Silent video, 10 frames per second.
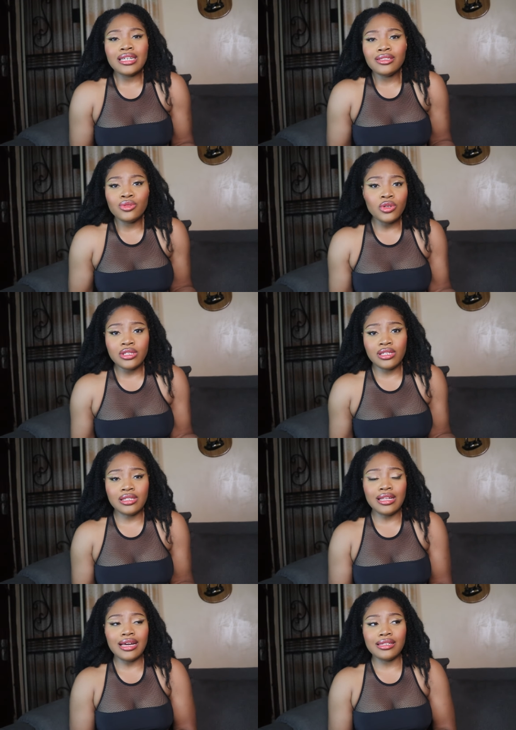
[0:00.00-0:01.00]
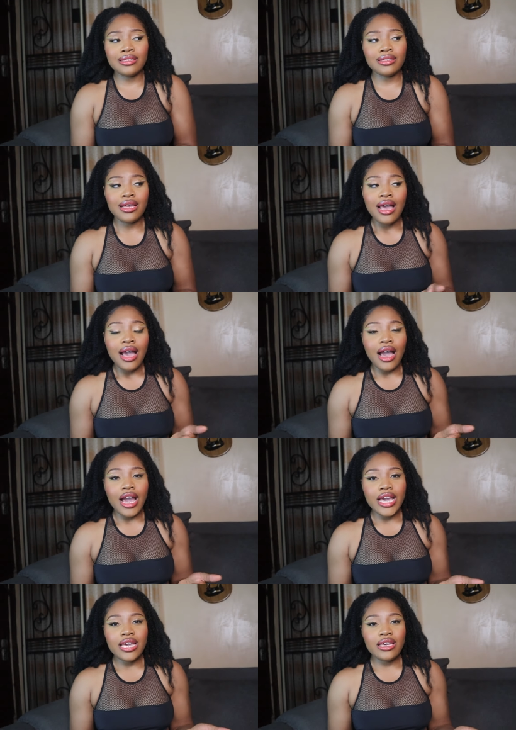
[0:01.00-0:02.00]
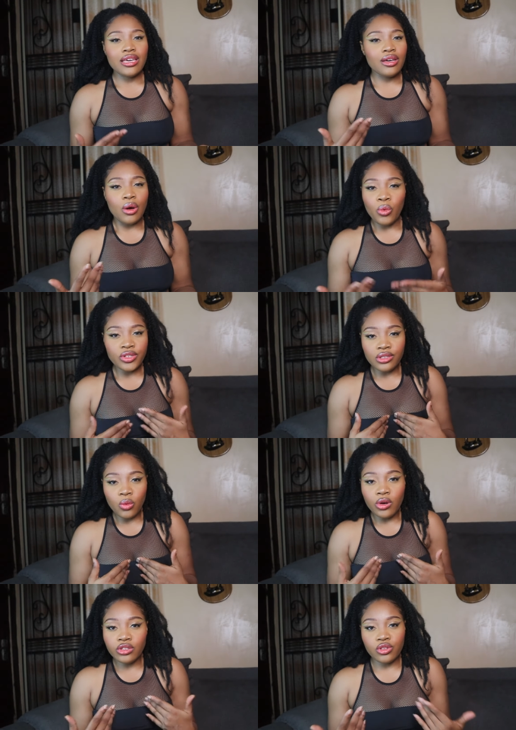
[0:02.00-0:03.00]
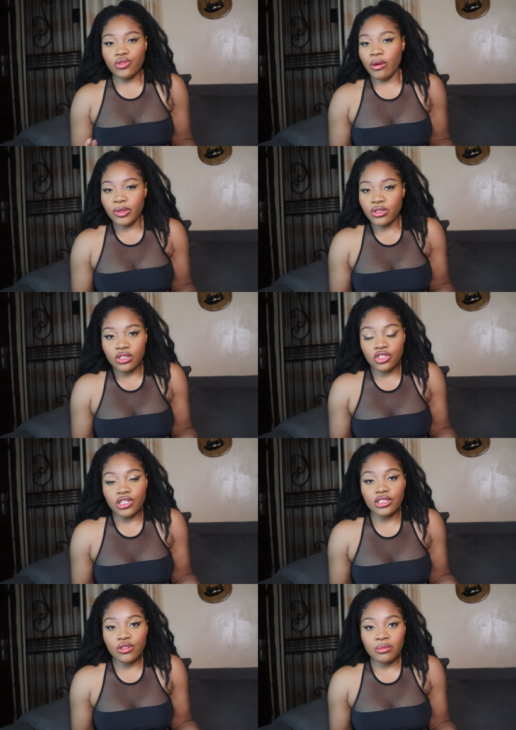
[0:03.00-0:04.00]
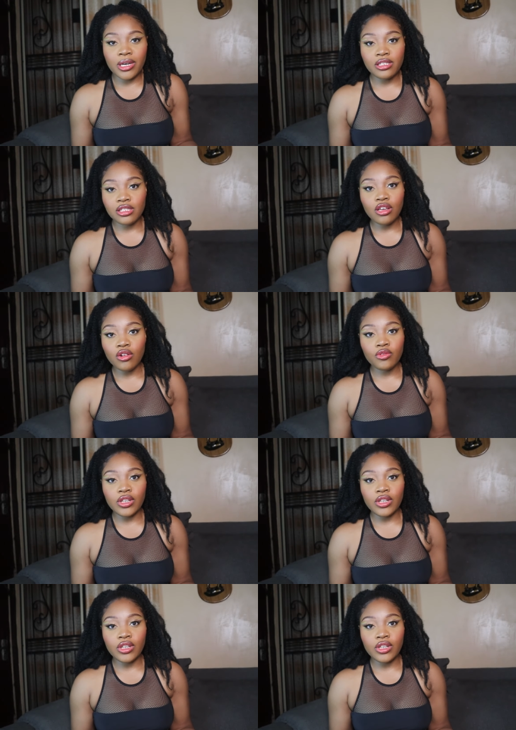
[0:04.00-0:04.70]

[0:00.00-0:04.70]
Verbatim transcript: And I noticed that I wasn't the one subscribing to these channels myself.